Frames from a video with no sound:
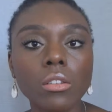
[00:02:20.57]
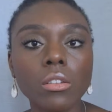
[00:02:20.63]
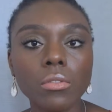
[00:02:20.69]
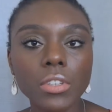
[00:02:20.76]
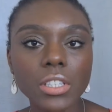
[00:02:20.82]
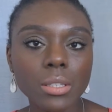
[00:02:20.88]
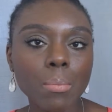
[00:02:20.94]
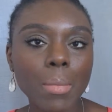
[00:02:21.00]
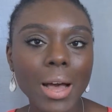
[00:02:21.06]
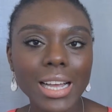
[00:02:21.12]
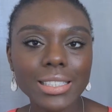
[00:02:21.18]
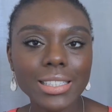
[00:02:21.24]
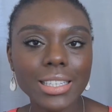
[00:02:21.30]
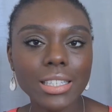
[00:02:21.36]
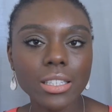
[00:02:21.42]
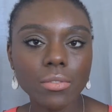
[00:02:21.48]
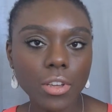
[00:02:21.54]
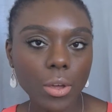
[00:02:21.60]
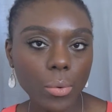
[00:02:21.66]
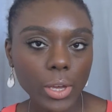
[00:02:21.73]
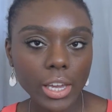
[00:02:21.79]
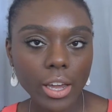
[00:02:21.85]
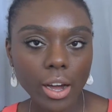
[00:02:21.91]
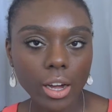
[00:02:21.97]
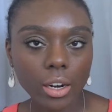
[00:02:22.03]
This mask is
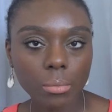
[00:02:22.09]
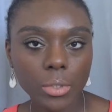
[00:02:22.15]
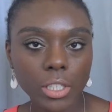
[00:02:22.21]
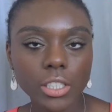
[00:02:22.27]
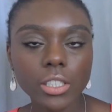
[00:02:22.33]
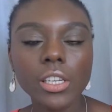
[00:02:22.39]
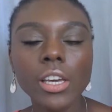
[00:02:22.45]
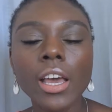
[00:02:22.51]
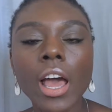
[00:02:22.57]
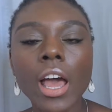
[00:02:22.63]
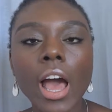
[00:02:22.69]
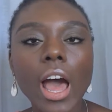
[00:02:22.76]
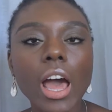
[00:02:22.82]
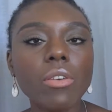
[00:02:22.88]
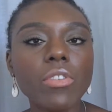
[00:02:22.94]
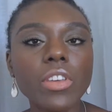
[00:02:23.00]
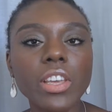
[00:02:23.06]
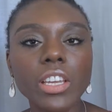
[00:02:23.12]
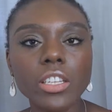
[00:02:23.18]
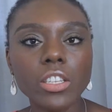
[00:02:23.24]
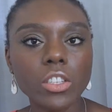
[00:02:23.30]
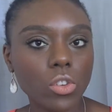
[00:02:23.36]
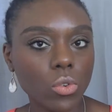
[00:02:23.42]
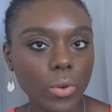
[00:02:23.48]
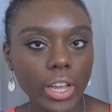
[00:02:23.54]
very calming. I think it
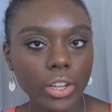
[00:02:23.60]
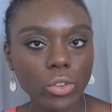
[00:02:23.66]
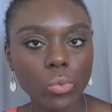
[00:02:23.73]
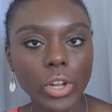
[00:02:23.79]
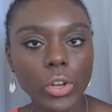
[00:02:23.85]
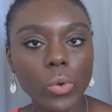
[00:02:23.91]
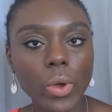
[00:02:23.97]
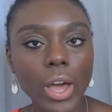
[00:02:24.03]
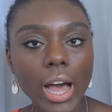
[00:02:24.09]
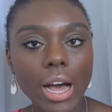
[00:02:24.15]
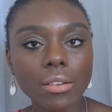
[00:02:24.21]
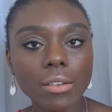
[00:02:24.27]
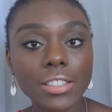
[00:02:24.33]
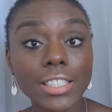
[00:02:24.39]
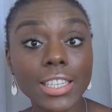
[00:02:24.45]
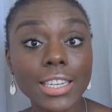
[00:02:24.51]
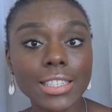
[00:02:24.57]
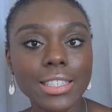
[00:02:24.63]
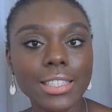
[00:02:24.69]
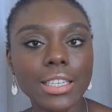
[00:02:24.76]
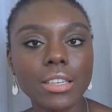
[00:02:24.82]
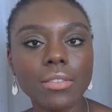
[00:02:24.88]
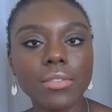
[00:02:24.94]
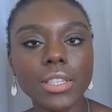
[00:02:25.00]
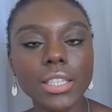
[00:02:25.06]
is great when you have
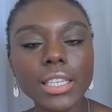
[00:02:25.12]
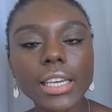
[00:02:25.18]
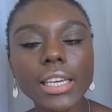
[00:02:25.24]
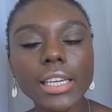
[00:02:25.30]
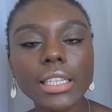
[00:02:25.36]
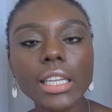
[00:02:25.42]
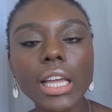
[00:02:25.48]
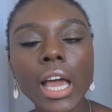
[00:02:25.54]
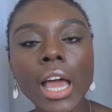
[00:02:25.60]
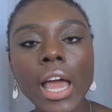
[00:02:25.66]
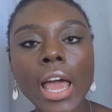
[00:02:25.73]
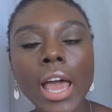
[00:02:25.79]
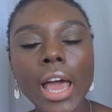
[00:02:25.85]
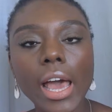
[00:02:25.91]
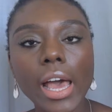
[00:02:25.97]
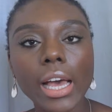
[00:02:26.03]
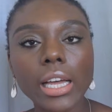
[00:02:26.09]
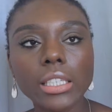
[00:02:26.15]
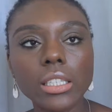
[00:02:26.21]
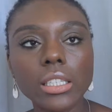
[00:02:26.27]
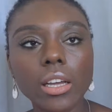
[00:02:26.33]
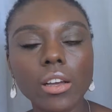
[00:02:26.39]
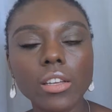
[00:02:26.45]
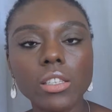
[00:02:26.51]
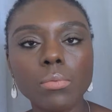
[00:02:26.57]
sensitive skin, and
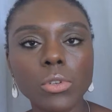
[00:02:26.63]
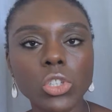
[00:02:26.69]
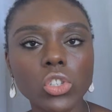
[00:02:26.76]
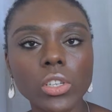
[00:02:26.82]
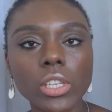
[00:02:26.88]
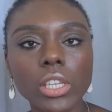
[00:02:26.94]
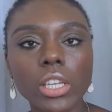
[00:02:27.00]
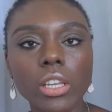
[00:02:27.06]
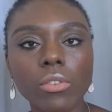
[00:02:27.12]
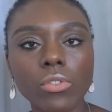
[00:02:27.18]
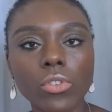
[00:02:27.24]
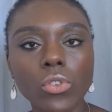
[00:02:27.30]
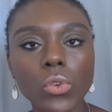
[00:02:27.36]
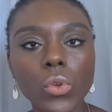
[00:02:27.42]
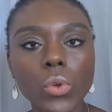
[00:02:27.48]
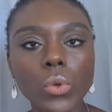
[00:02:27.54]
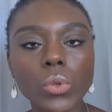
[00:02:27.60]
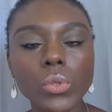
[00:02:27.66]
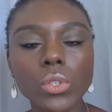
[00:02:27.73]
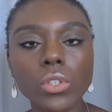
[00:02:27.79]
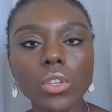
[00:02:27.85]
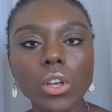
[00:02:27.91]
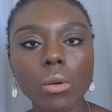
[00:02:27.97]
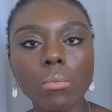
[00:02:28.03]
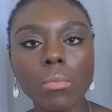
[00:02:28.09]
especially if you use
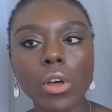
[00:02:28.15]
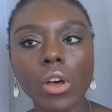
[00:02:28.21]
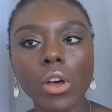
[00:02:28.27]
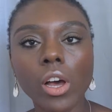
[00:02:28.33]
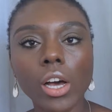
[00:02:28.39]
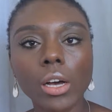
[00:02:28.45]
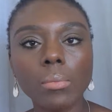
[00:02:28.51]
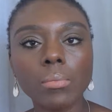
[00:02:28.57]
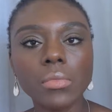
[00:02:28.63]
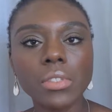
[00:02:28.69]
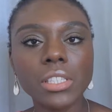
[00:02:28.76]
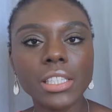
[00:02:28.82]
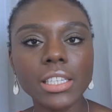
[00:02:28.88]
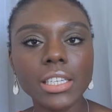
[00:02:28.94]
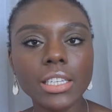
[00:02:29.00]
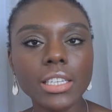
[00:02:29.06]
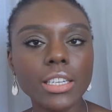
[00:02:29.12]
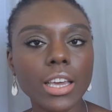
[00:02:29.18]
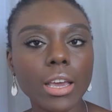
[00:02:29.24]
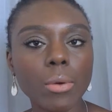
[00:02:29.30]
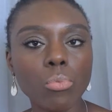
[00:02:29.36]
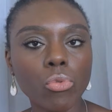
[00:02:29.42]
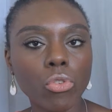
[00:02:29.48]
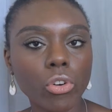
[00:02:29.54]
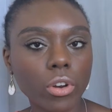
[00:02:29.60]
some um, skincare
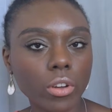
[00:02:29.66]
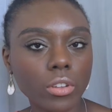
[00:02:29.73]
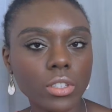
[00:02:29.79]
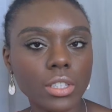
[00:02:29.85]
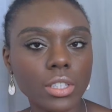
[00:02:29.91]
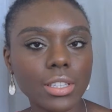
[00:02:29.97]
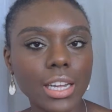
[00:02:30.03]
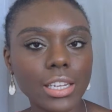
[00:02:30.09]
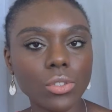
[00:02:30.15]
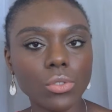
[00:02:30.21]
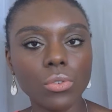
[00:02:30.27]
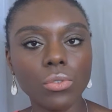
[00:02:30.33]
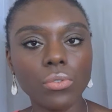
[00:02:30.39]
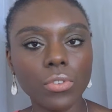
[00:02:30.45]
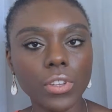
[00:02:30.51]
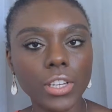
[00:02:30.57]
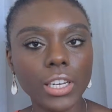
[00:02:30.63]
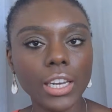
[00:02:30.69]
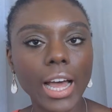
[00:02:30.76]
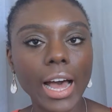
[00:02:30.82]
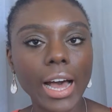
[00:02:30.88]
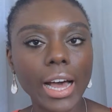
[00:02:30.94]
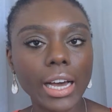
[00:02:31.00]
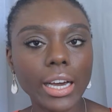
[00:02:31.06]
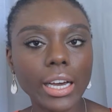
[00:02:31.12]
products that you feel
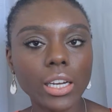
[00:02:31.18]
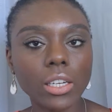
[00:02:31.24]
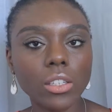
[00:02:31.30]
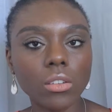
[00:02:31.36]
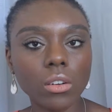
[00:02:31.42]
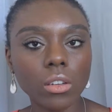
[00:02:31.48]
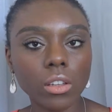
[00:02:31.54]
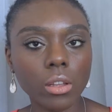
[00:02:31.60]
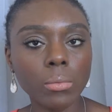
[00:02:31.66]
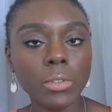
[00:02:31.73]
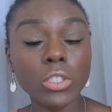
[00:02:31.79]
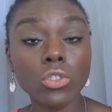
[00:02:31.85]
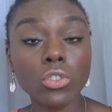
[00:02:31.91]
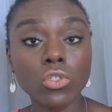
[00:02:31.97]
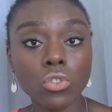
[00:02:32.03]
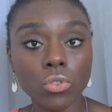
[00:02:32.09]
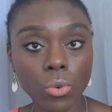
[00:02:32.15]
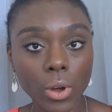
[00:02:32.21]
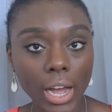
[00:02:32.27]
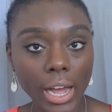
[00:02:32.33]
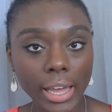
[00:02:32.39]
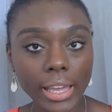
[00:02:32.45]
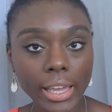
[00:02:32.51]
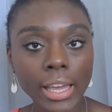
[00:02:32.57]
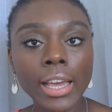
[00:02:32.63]
are a little bit
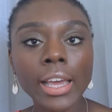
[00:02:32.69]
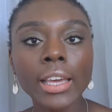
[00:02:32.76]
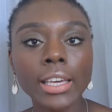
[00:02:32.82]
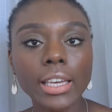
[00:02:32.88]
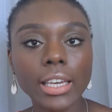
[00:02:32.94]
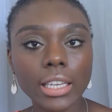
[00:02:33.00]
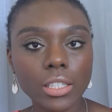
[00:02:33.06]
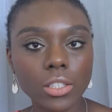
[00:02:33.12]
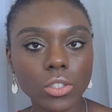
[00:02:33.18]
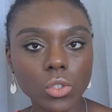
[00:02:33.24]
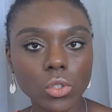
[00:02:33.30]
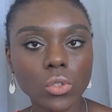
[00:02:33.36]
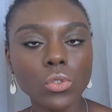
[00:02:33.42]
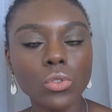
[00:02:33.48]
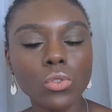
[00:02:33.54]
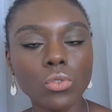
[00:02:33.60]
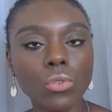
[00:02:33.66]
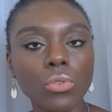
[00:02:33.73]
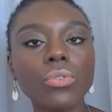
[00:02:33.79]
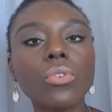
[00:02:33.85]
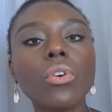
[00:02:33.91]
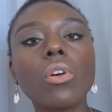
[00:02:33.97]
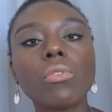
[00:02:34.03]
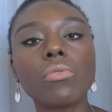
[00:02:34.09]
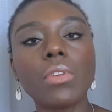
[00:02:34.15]
dry, it is good to
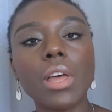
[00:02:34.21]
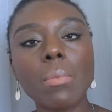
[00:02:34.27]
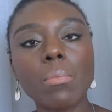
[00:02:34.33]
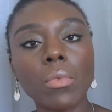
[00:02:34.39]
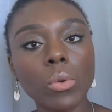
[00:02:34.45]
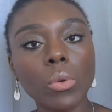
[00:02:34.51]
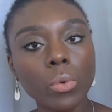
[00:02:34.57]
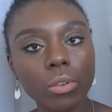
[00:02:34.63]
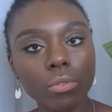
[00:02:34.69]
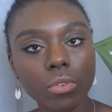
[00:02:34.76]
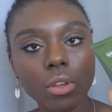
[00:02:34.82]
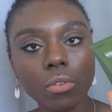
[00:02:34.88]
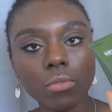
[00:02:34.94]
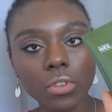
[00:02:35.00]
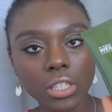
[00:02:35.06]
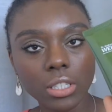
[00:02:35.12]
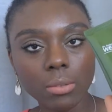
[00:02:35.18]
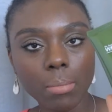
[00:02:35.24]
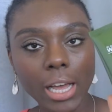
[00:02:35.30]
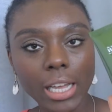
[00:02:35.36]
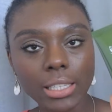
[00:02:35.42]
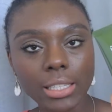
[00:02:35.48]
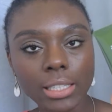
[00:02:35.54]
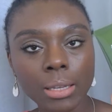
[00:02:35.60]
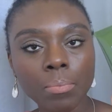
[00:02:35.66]
follow them with this
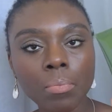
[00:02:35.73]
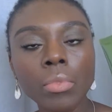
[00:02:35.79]
mask.